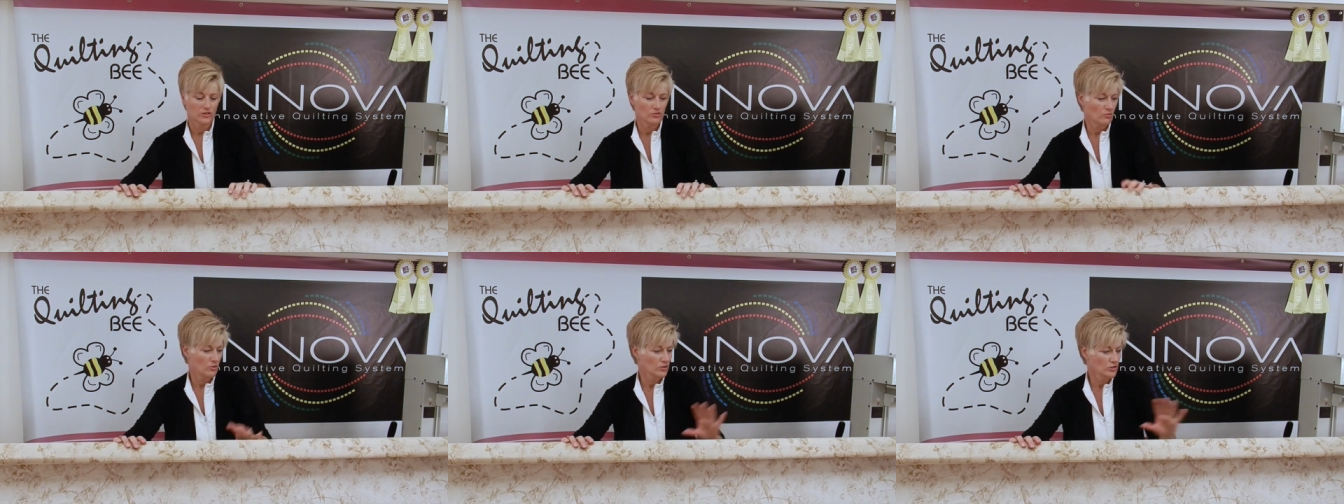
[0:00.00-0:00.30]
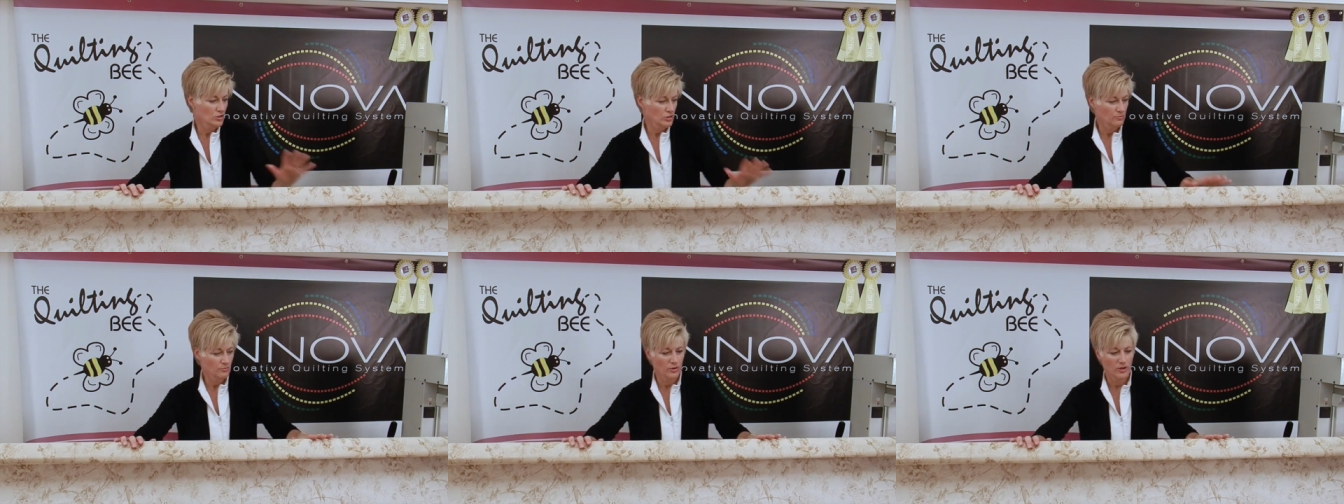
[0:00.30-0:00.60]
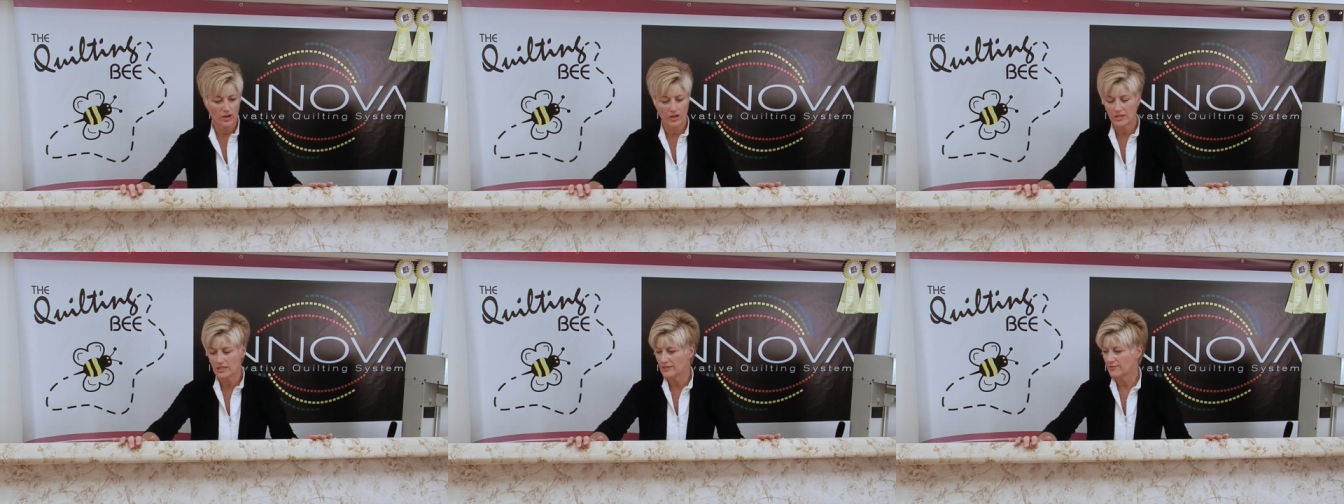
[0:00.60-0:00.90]
So I'll just
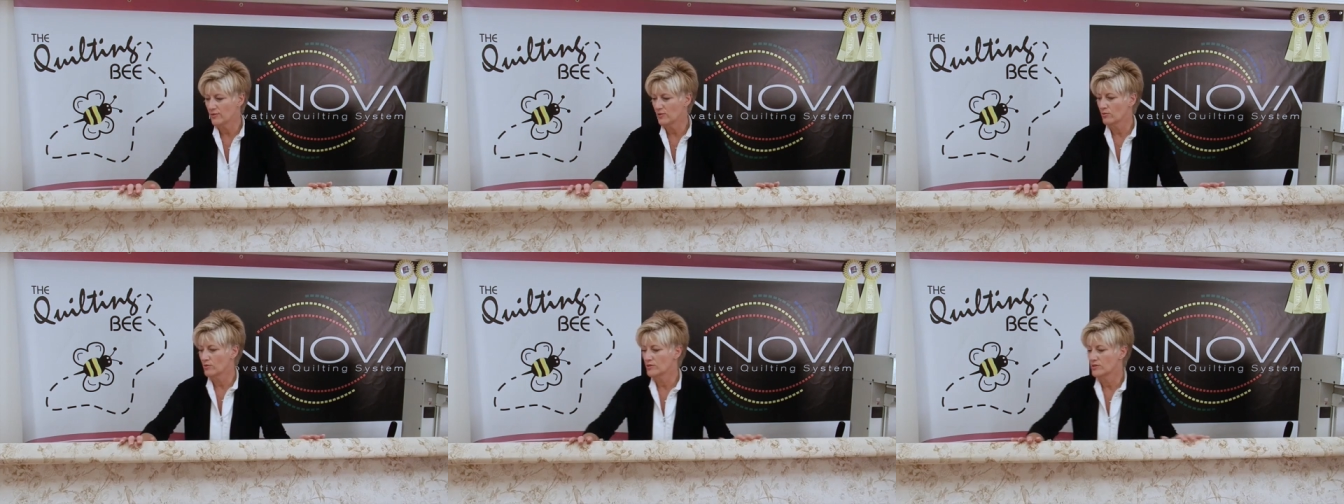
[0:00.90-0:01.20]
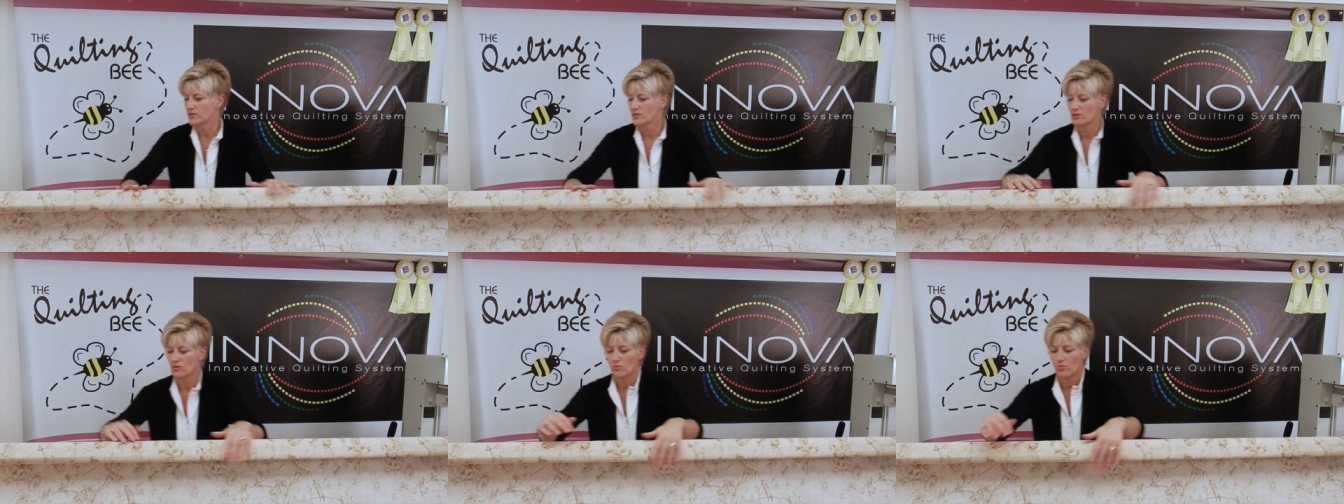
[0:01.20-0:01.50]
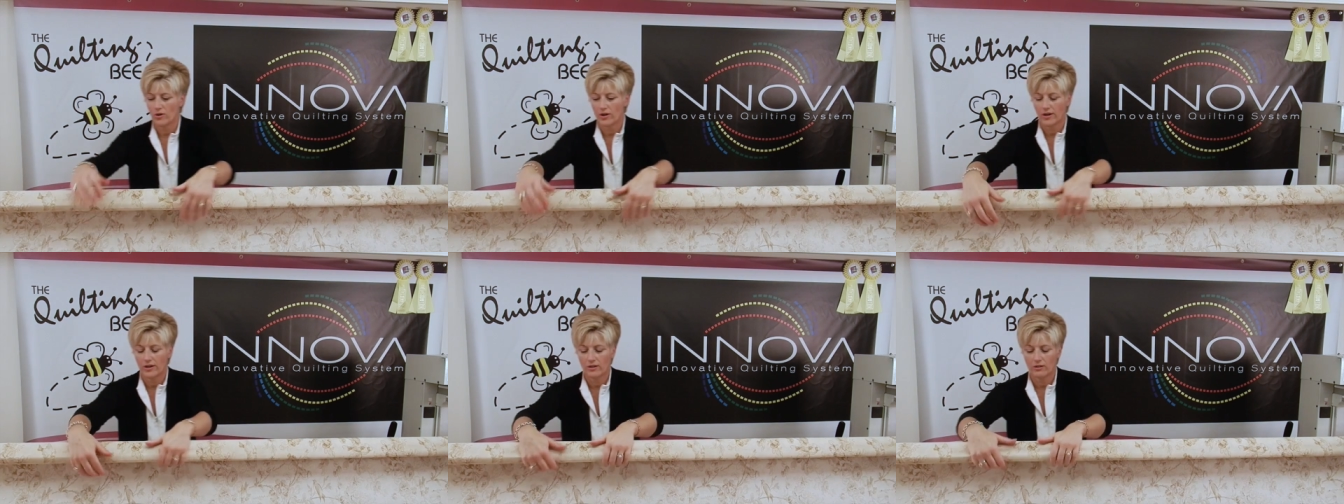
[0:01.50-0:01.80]
pause every once in a
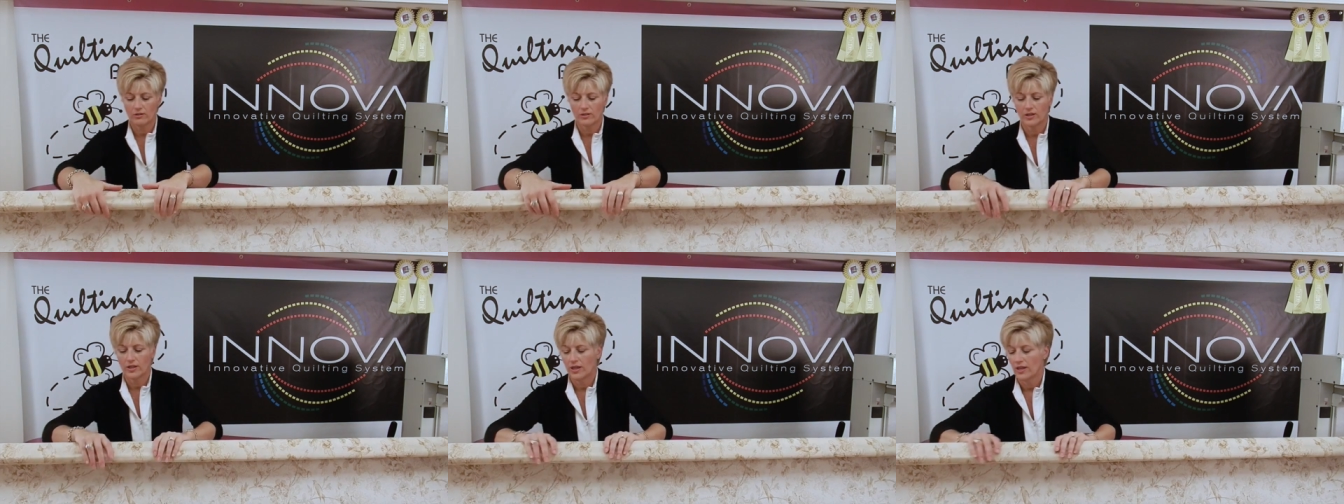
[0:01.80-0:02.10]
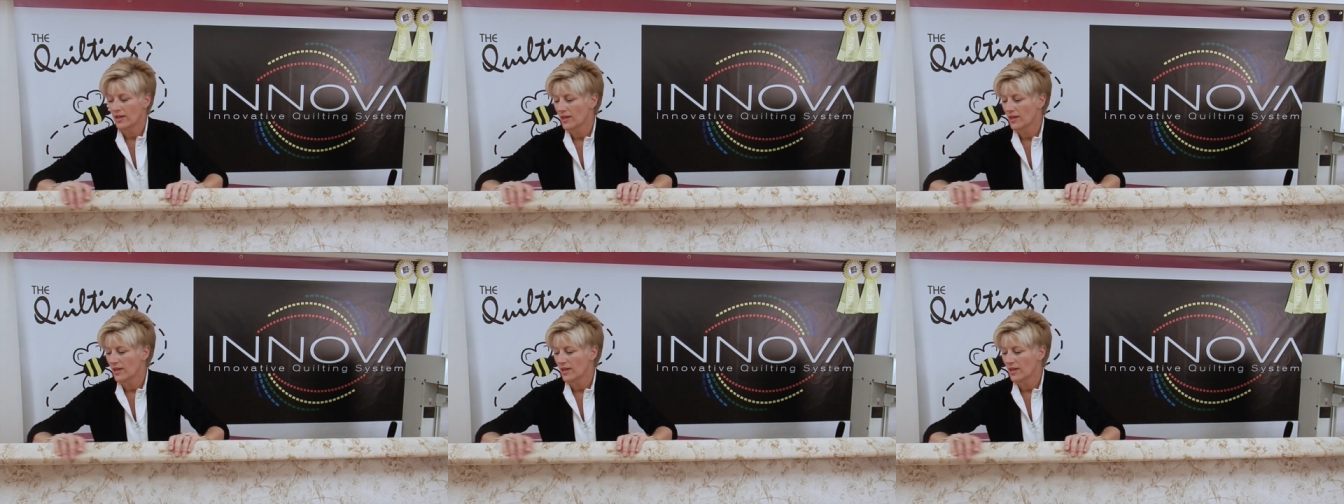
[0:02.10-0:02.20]
while,